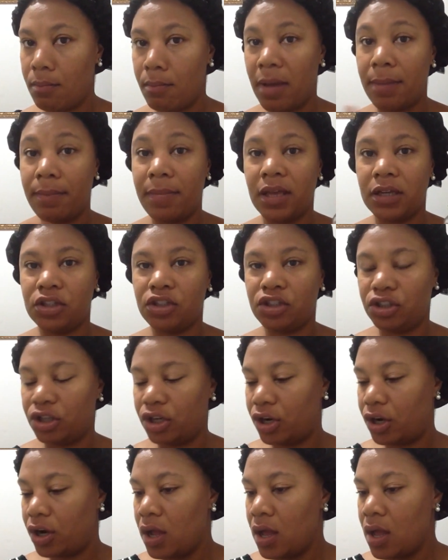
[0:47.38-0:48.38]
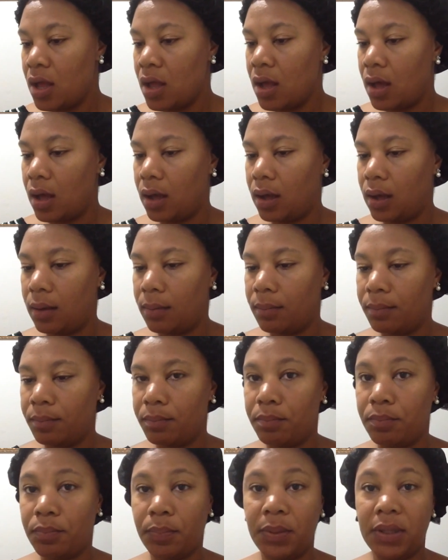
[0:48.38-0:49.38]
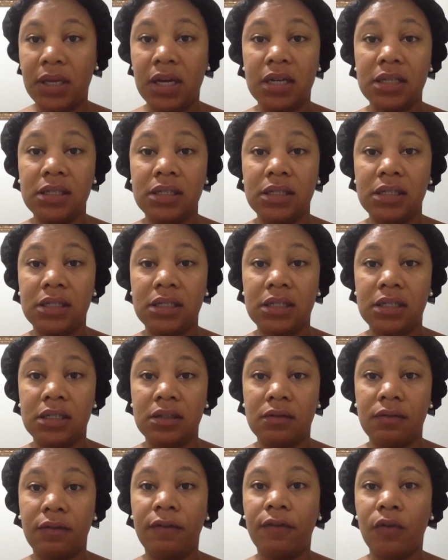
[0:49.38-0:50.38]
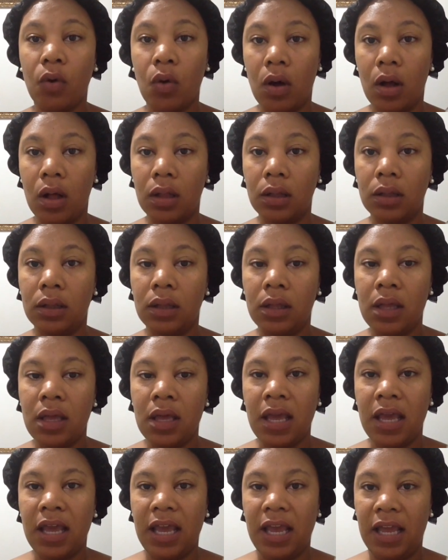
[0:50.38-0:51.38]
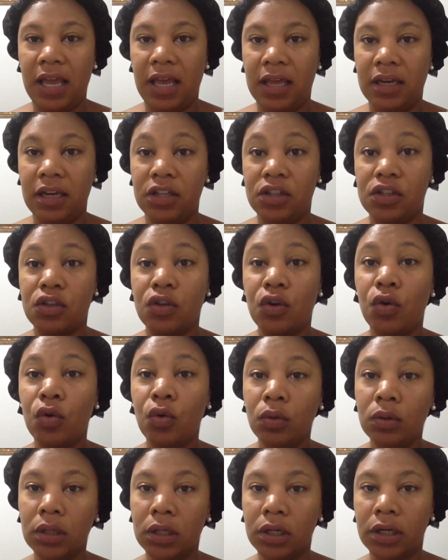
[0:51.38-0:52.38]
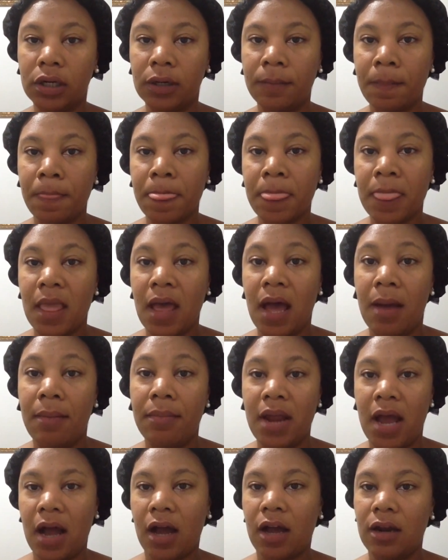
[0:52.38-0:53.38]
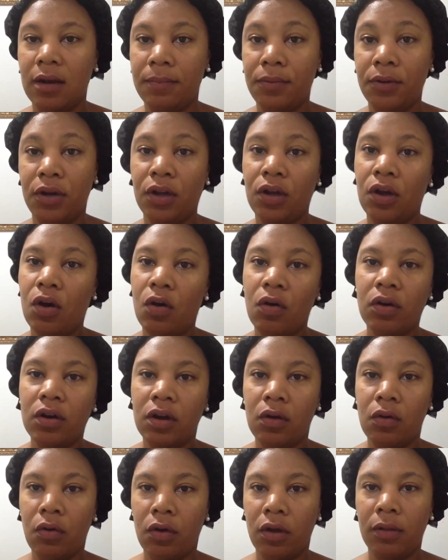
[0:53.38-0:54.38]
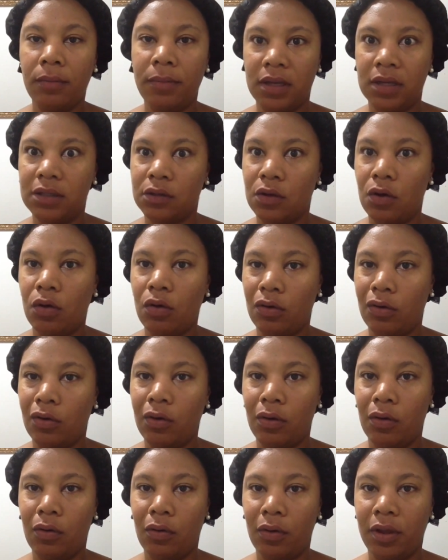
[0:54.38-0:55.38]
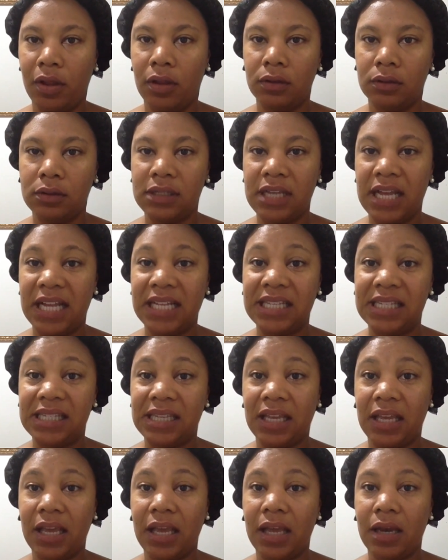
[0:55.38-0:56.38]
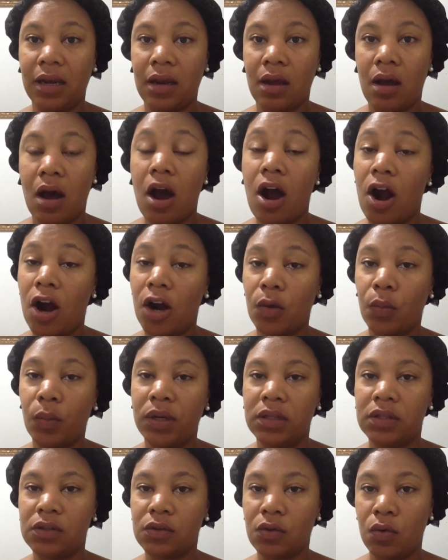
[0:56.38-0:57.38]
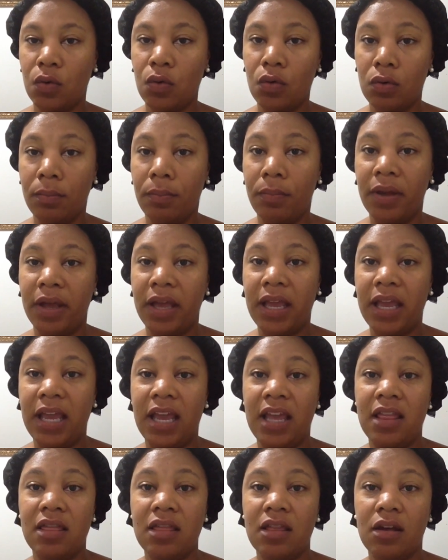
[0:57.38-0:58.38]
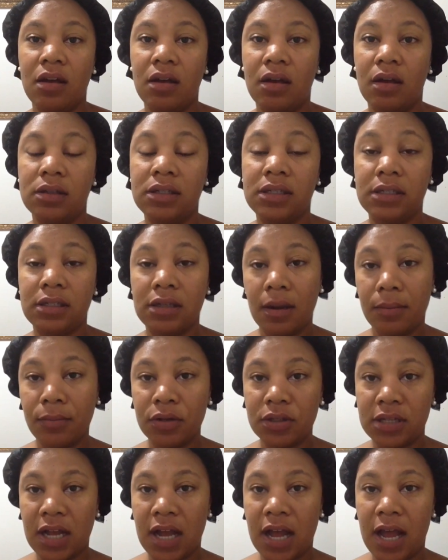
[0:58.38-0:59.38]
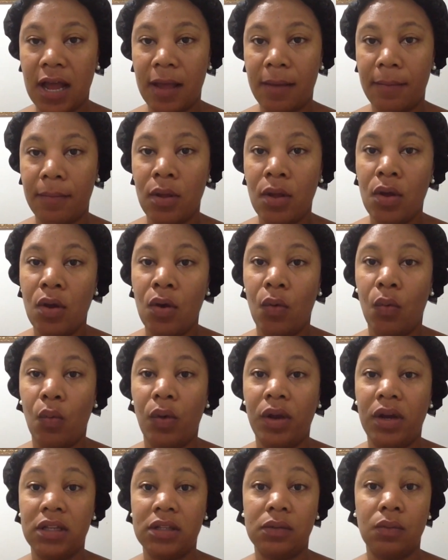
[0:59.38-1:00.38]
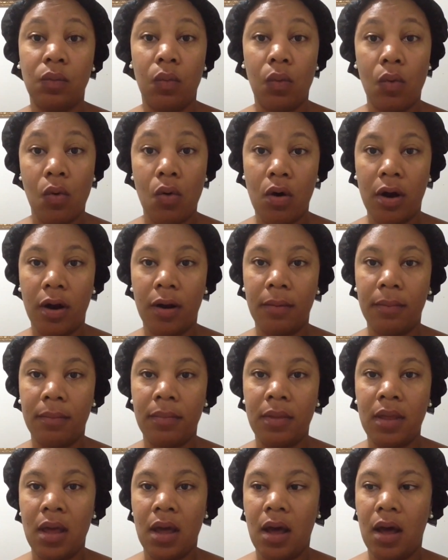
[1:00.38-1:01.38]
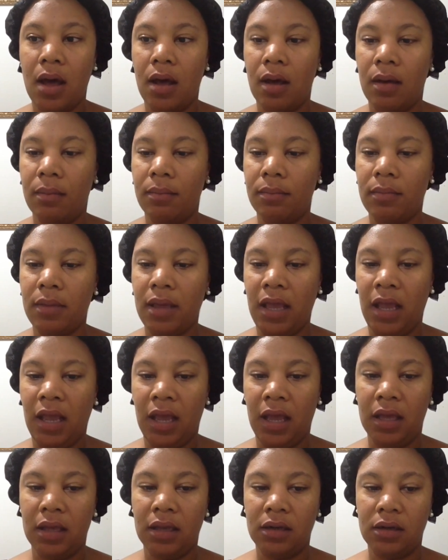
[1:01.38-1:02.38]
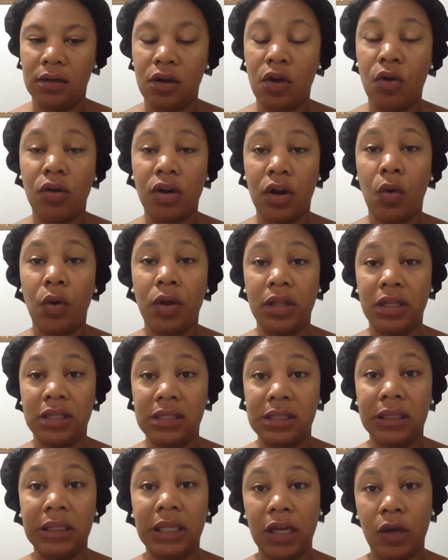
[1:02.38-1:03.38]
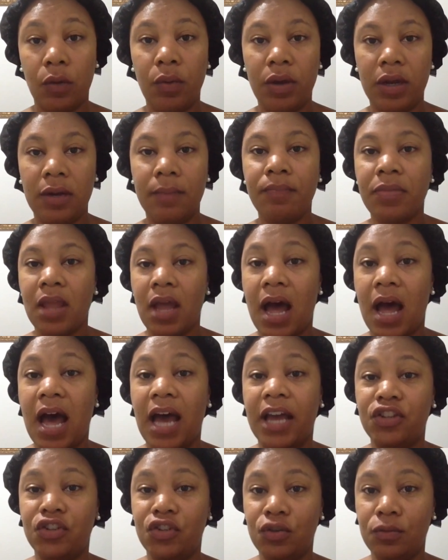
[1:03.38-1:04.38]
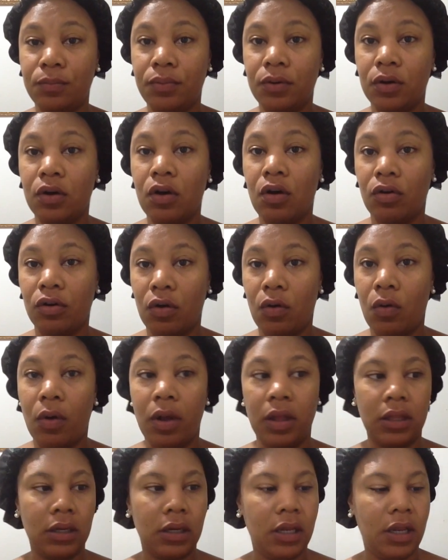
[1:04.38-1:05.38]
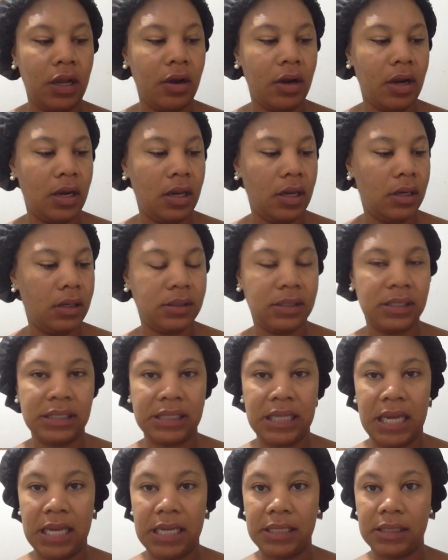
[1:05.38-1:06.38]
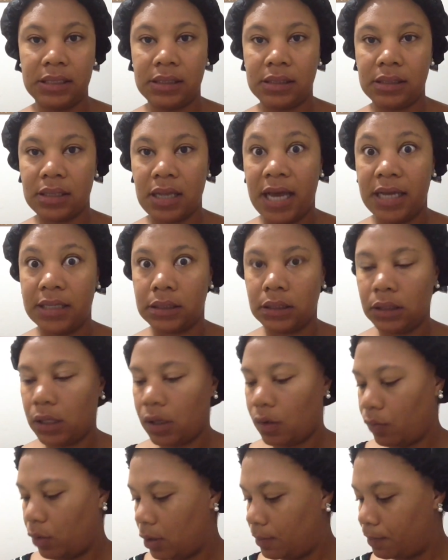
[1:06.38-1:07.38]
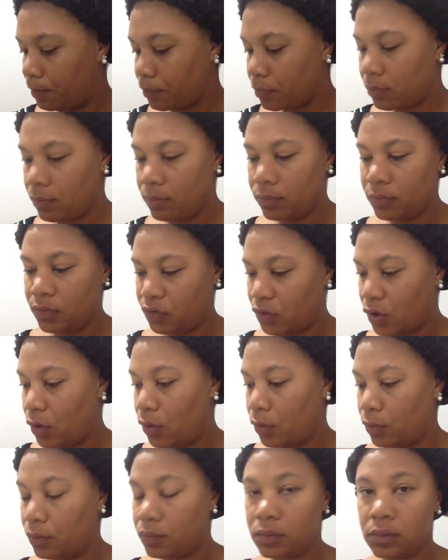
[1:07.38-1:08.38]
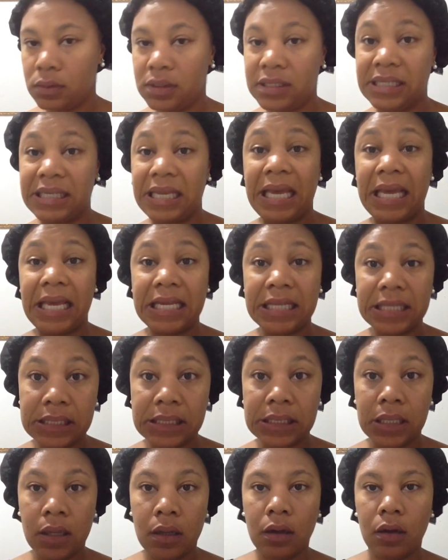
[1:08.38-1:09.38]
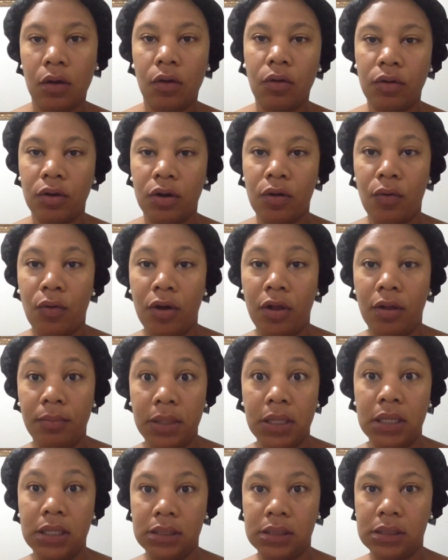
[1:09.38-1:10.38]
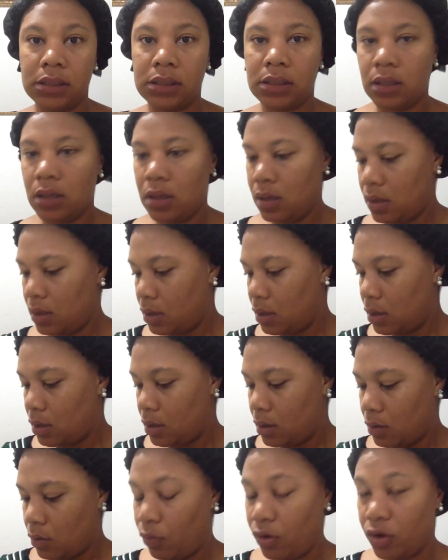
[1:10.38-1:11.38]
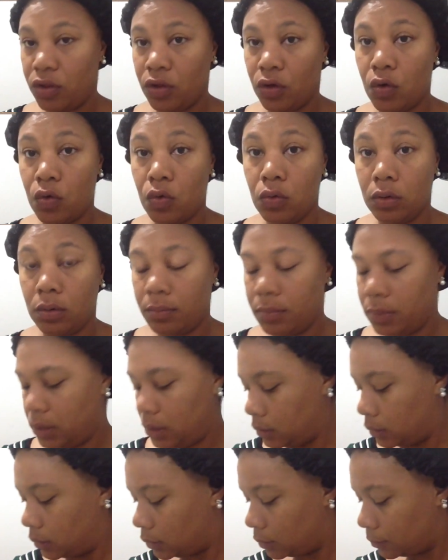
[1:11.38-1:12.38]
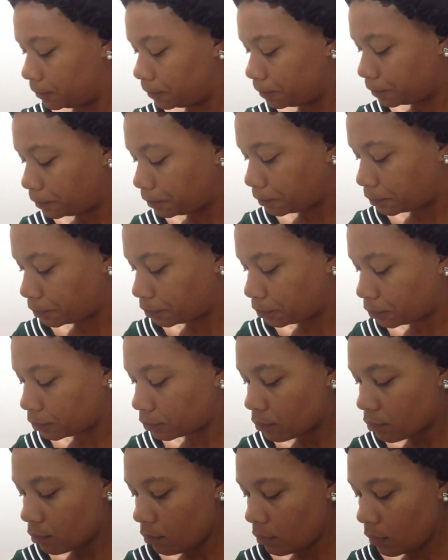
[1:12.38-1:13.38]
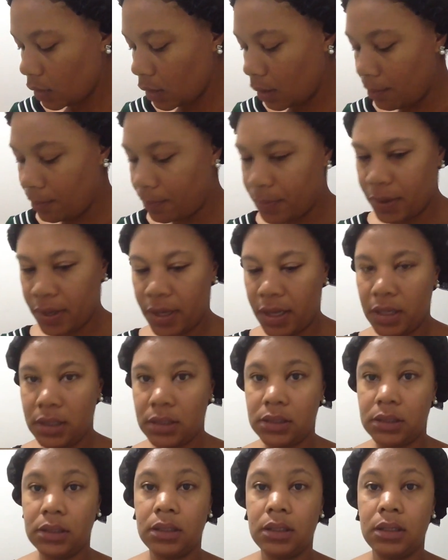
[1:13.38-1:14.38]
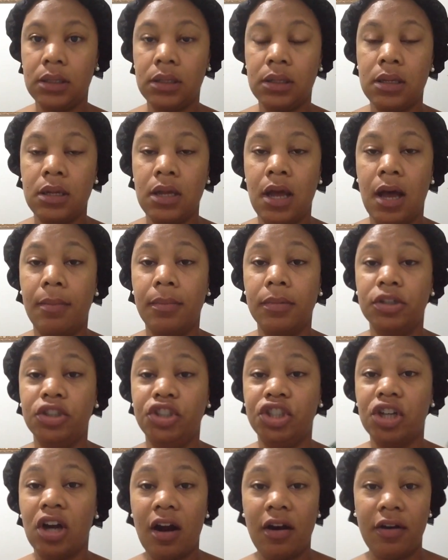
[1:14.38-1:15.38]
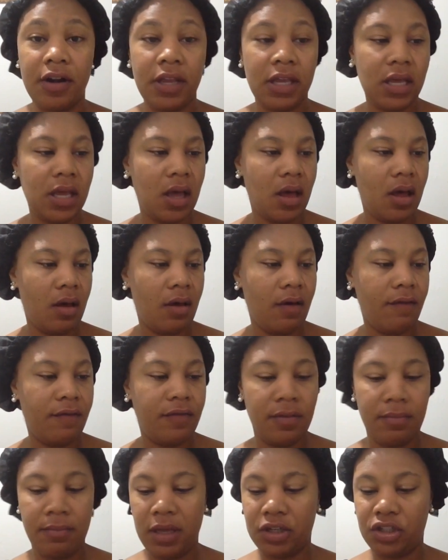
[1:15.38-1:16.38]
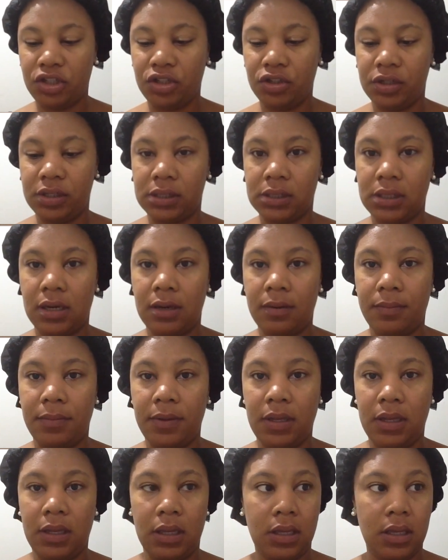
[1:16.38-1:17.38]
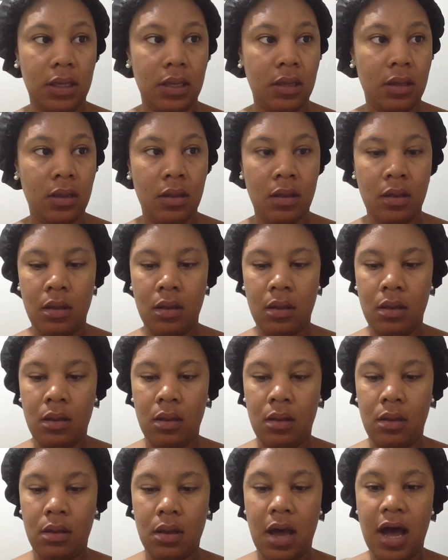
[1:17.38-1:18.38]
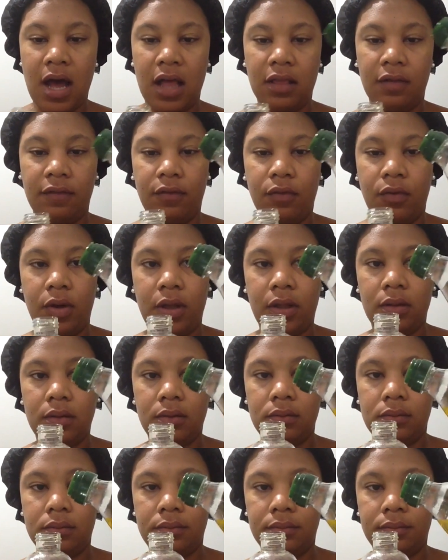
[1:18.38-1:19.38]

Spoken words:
my mixture. Because it is fall and it's cooler, I'm not gonna put in coconut oil because coconut oil tends to get hard when it's cool. But in the summertime, when it's warm and coconut oil is a liquid, I do put coconut oil in here and it stays as a liquid. So sans coconut oil because we're in the cooler months. But a majority of the mixture is gonna be olive oil.